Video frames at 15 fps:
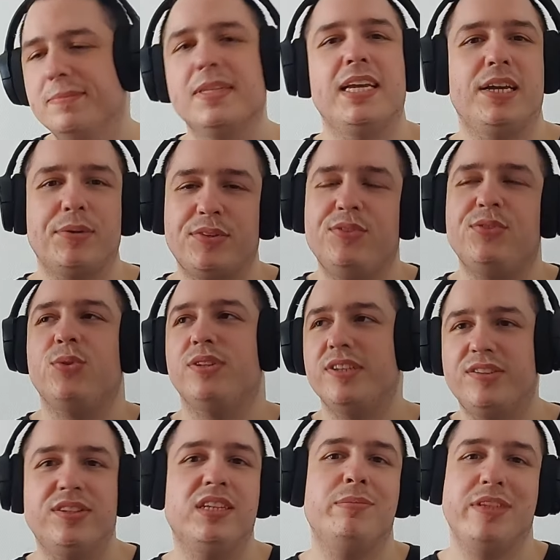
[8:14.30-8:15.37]
I was told
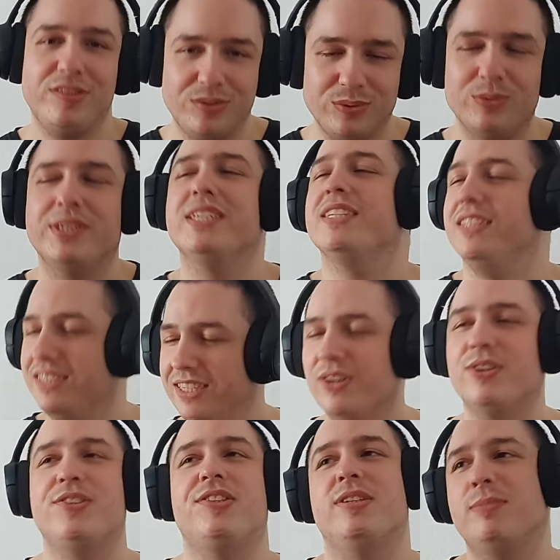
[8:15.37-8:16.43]
there's an anime song.
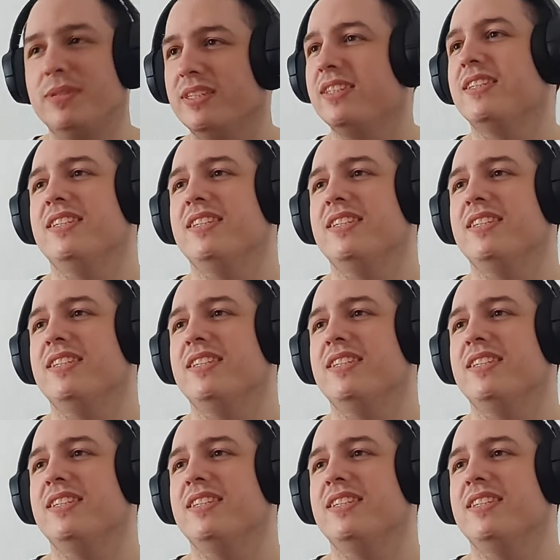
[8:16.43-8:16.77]
Awesome.